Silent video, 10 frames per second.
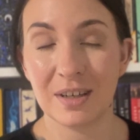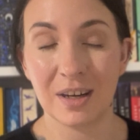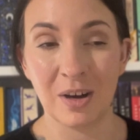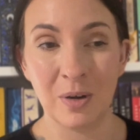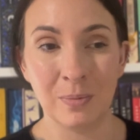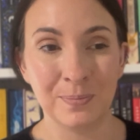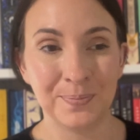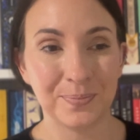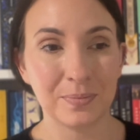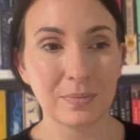And
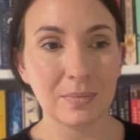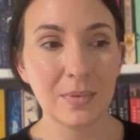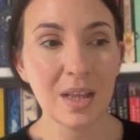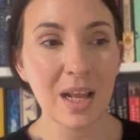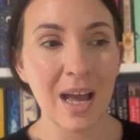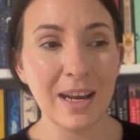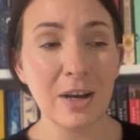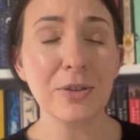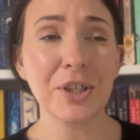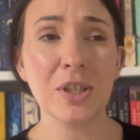
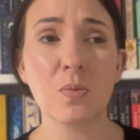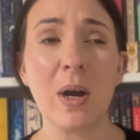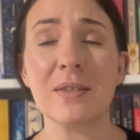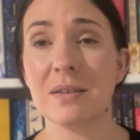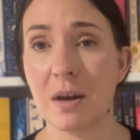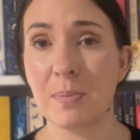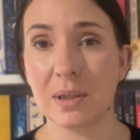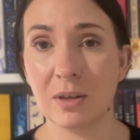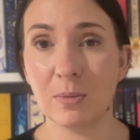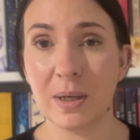now she's wizened up a
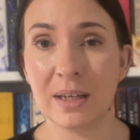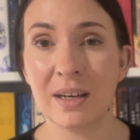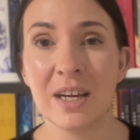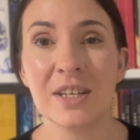little bit.